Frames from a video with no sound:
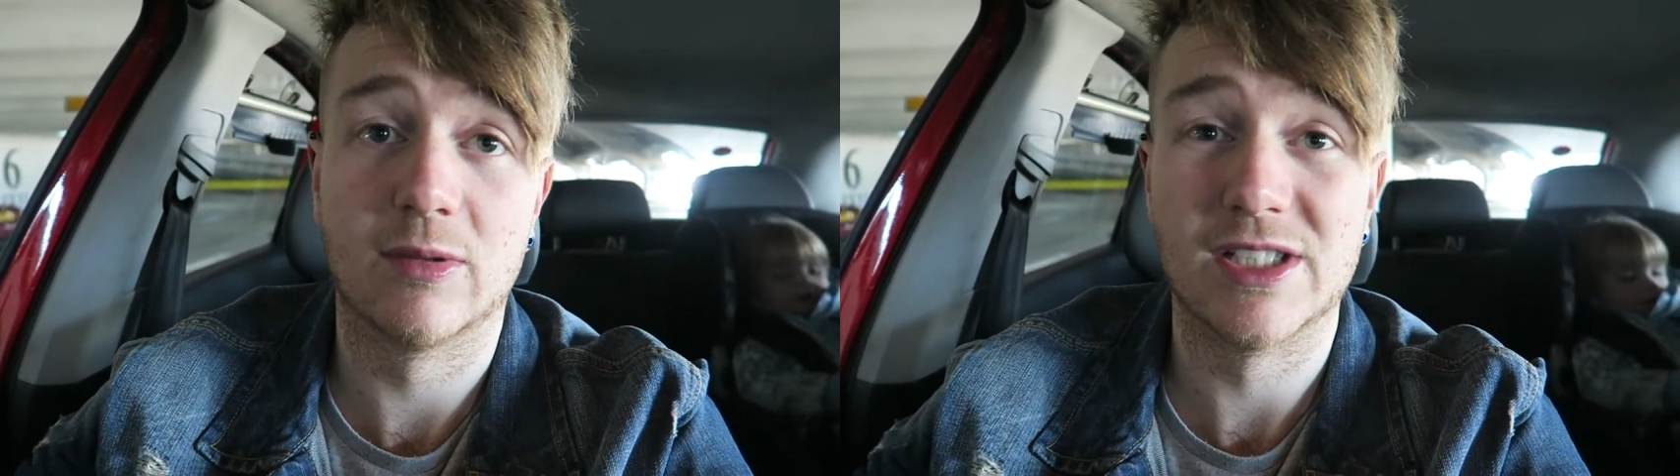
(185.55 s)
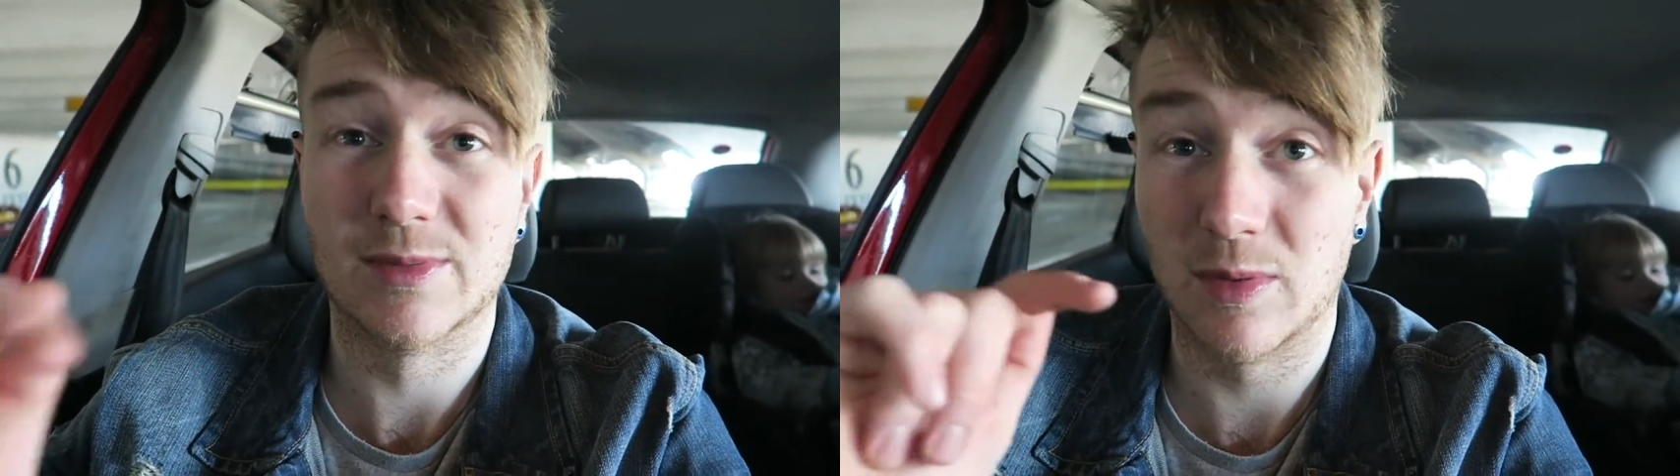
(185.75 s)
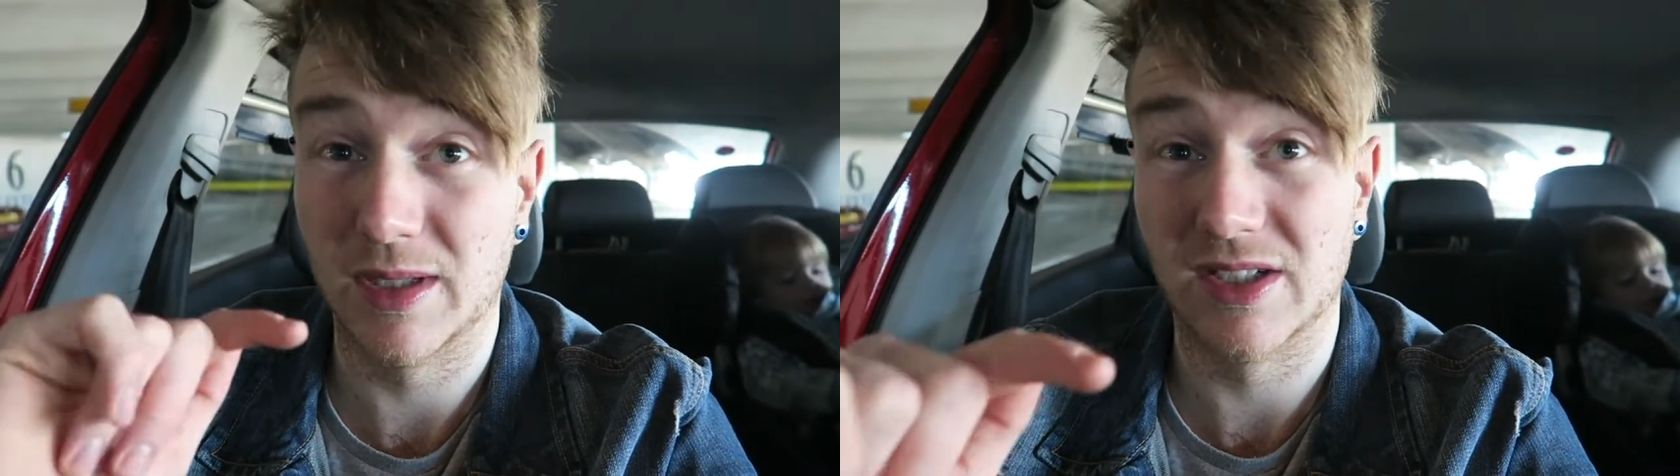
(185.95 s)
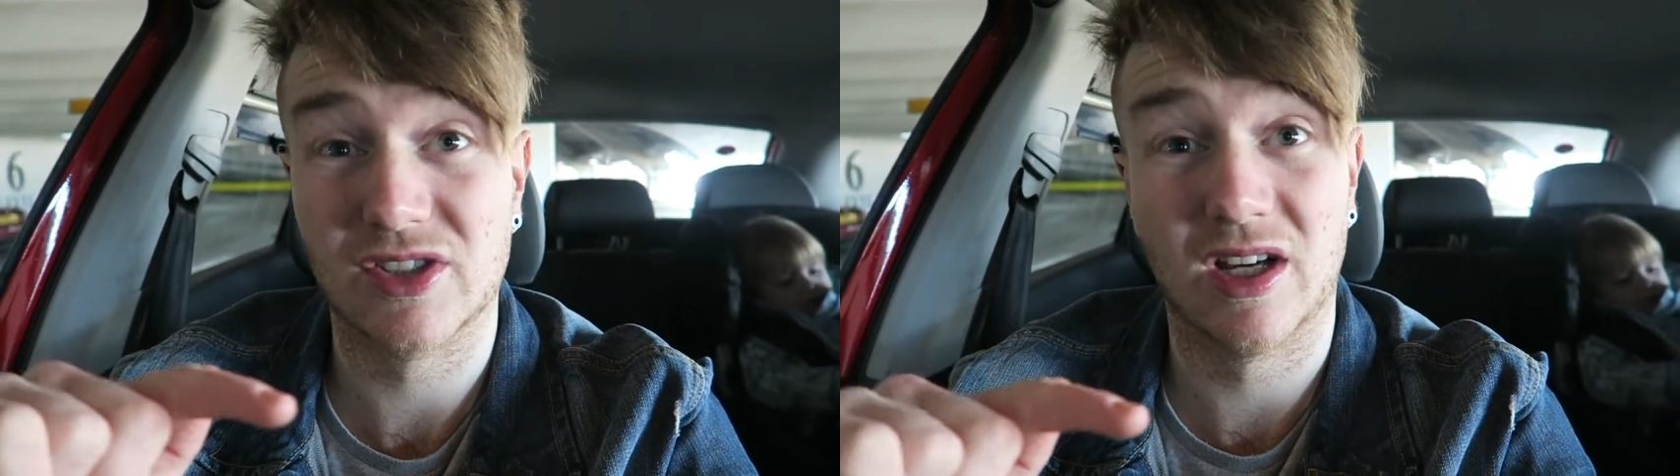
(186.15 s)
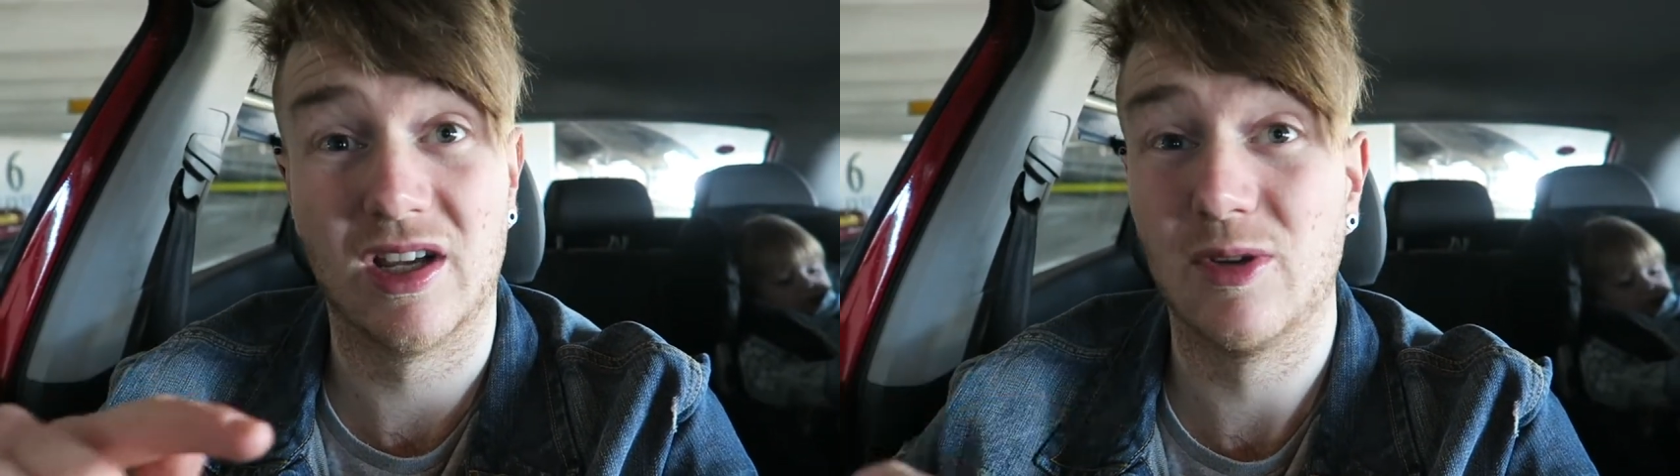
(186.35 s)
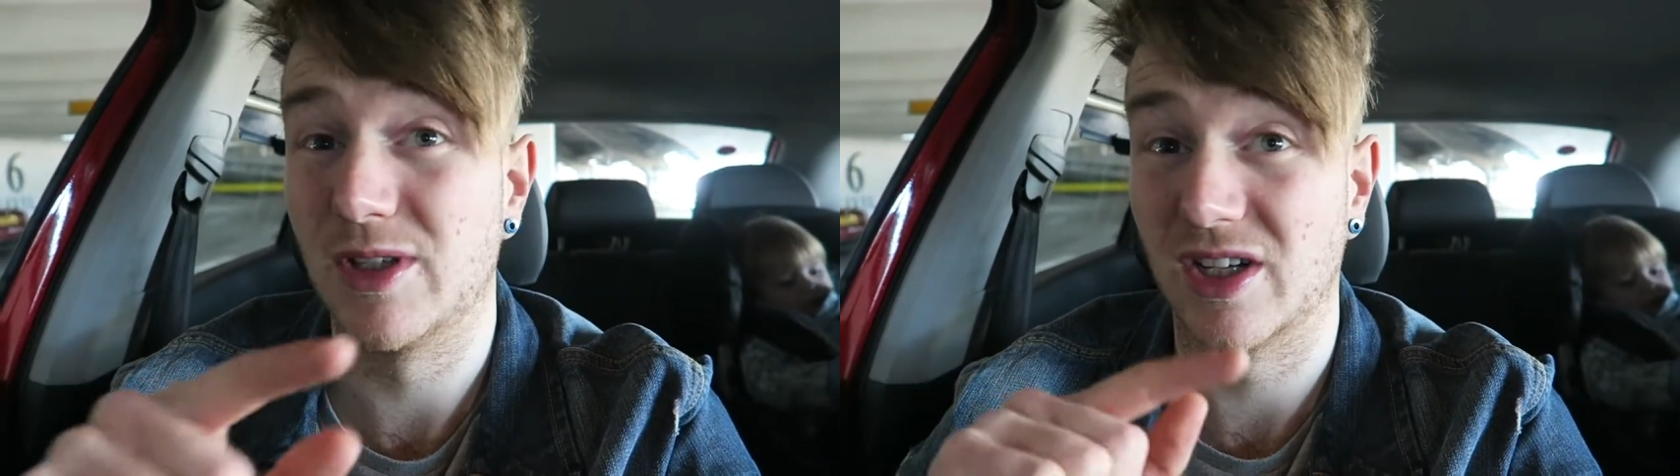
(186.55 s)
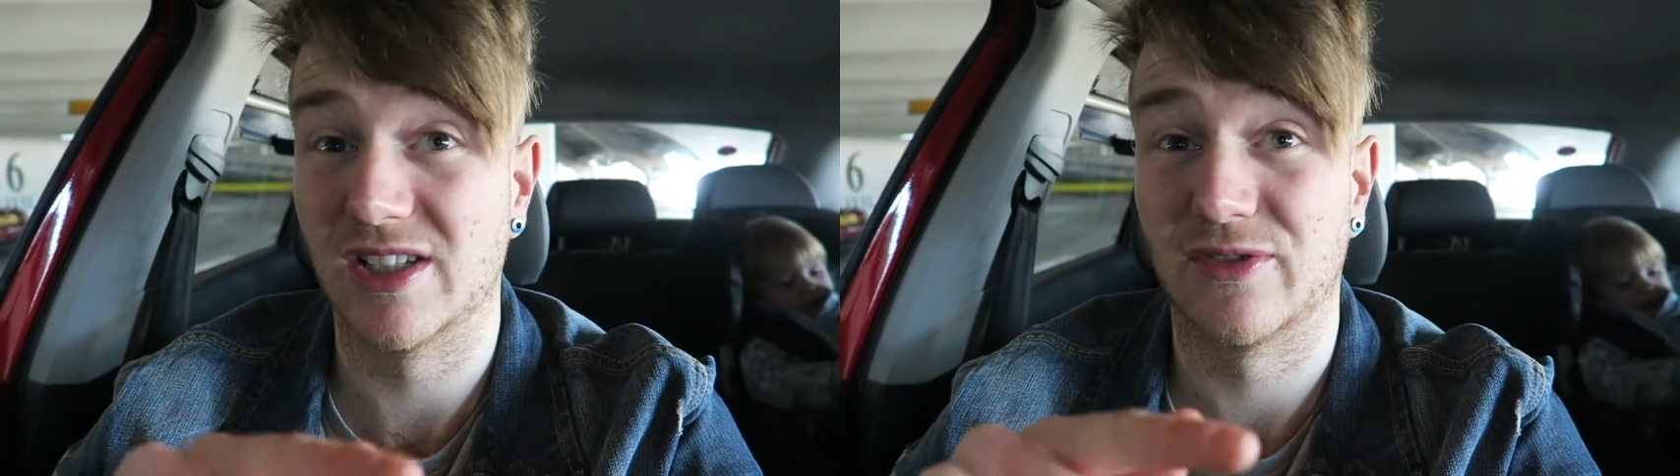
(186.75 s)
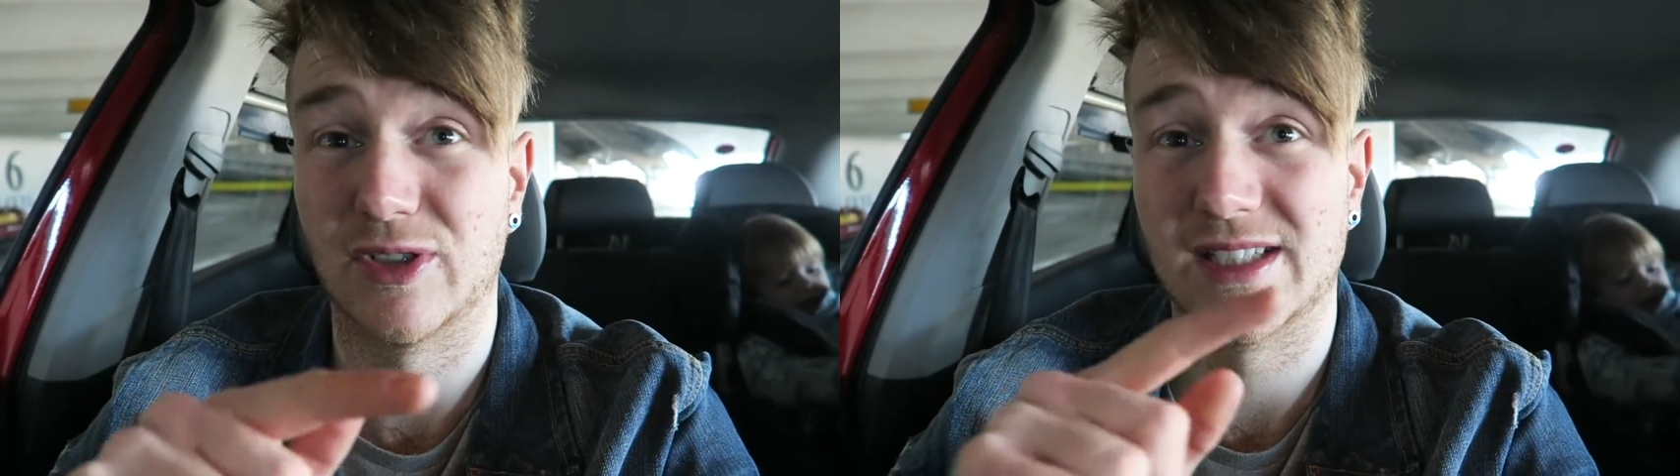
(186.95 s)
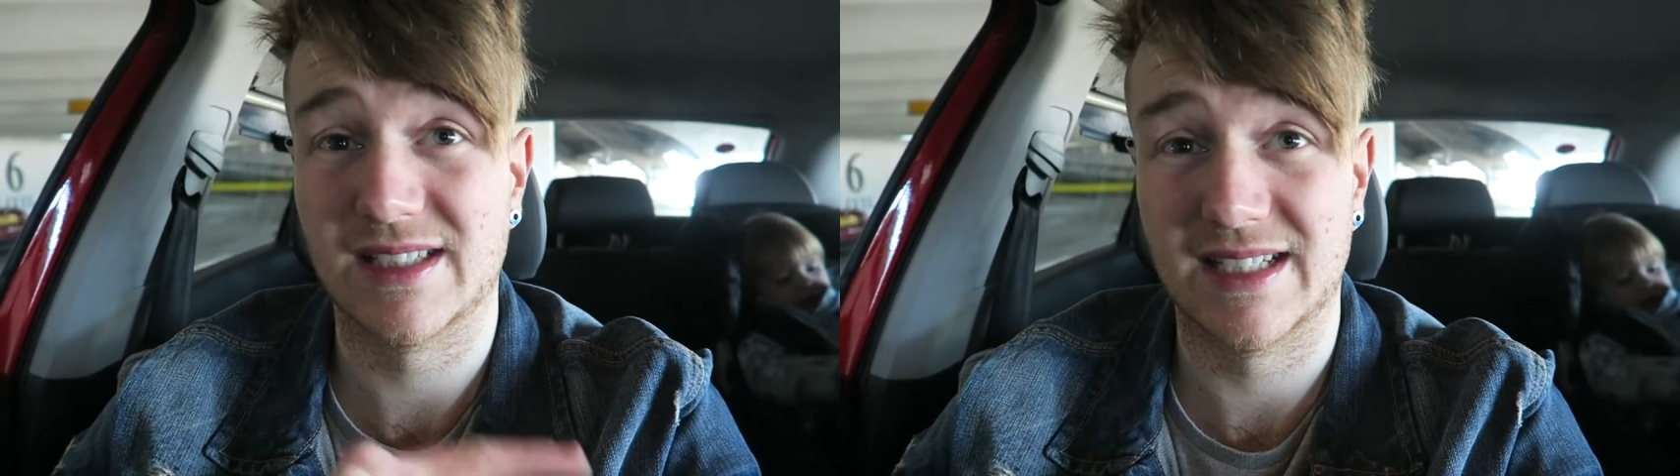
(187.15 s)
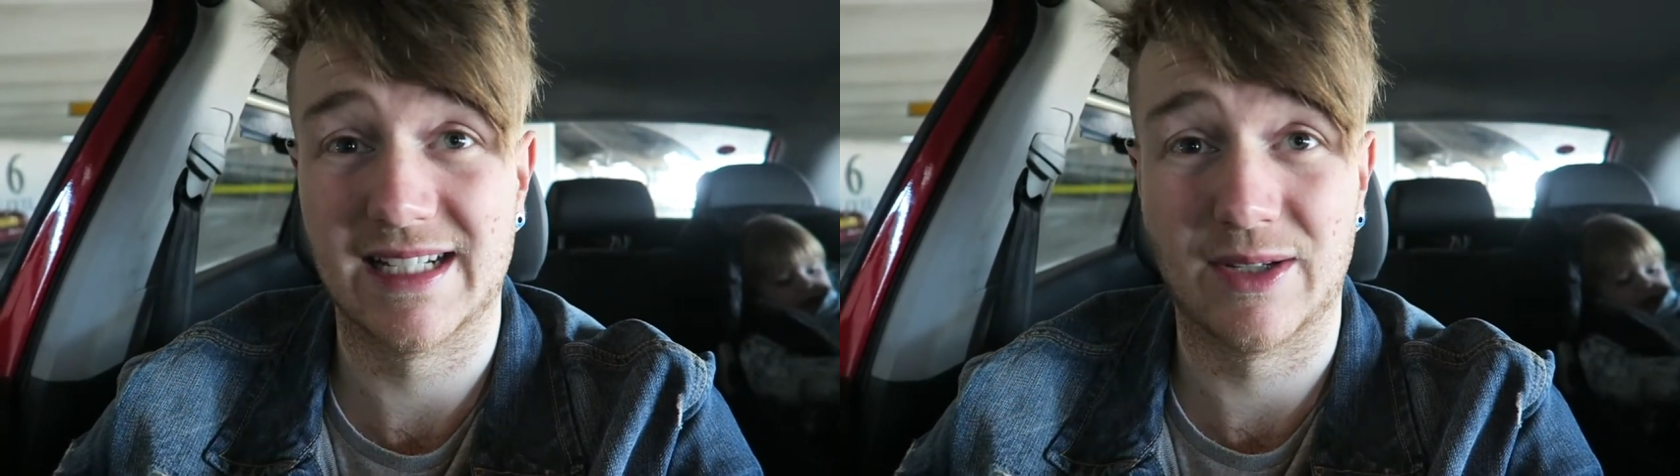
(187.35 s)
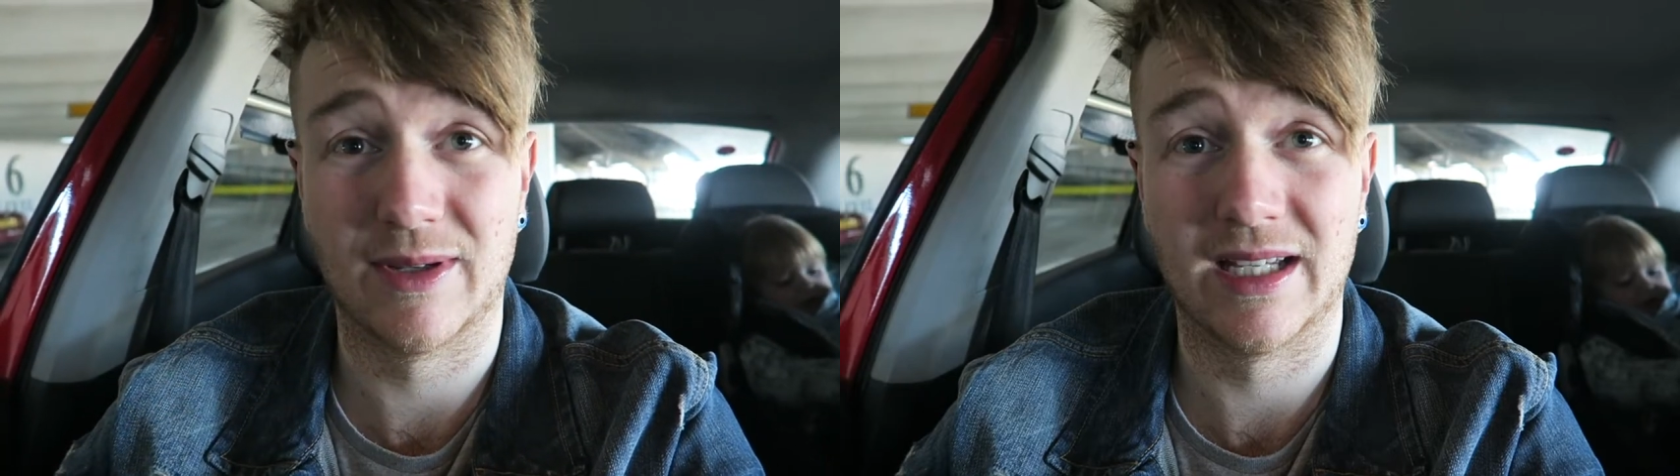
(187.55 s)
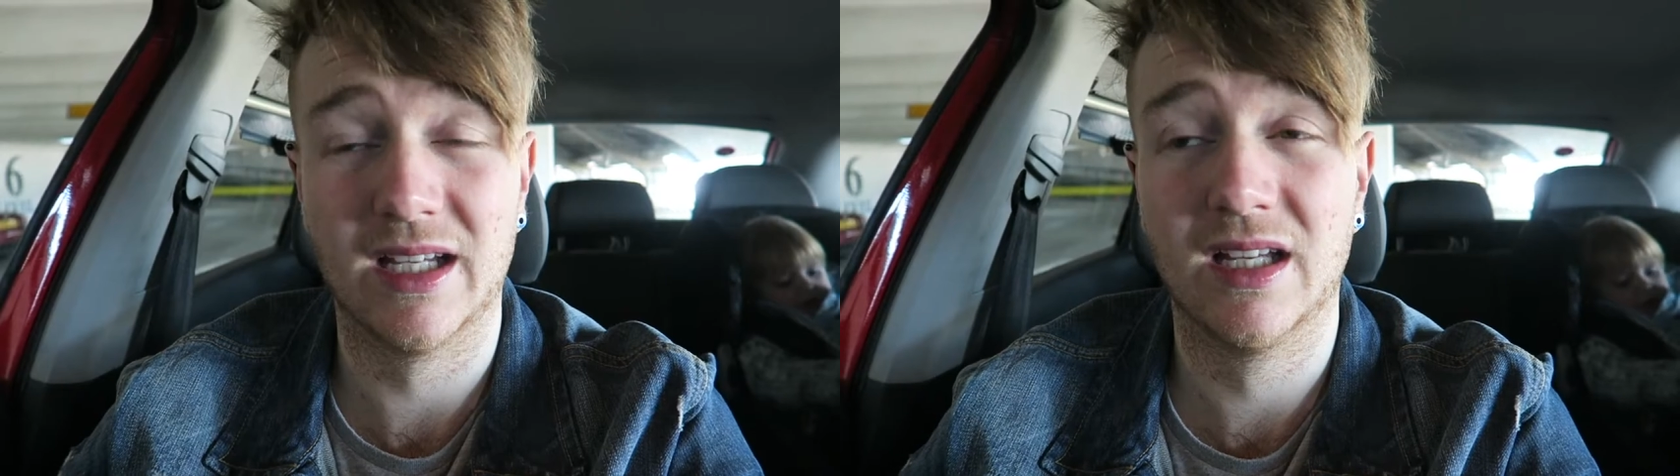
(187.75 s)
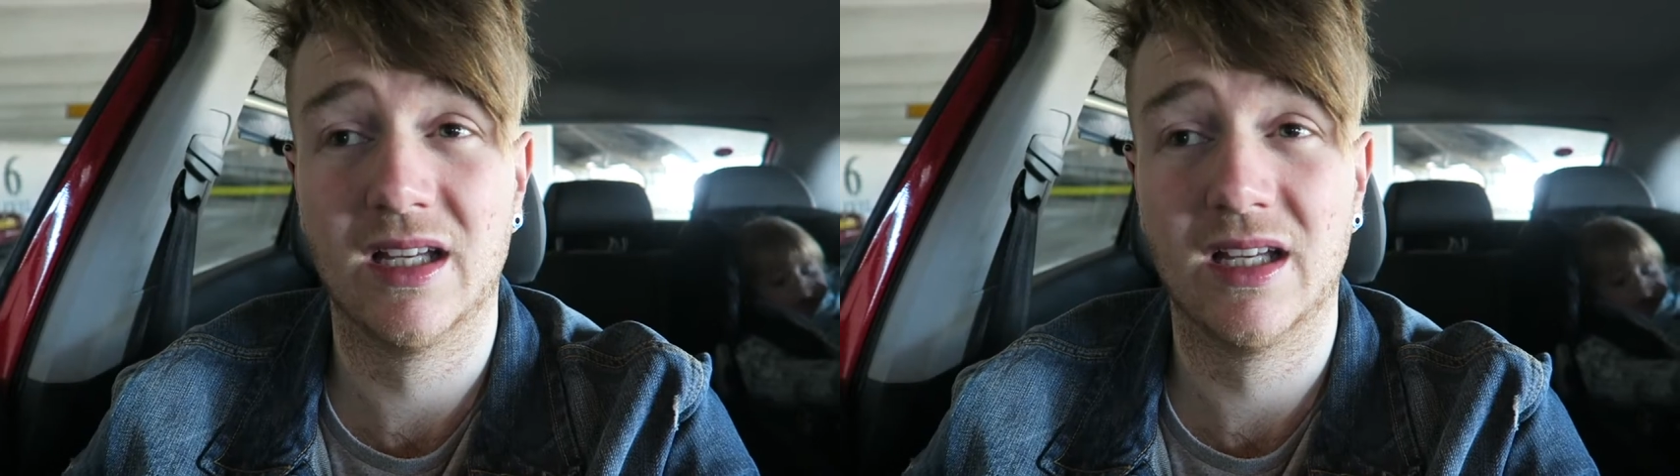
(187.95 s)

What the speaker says: which she's probably gonna show you, which you guys have already seen anyway.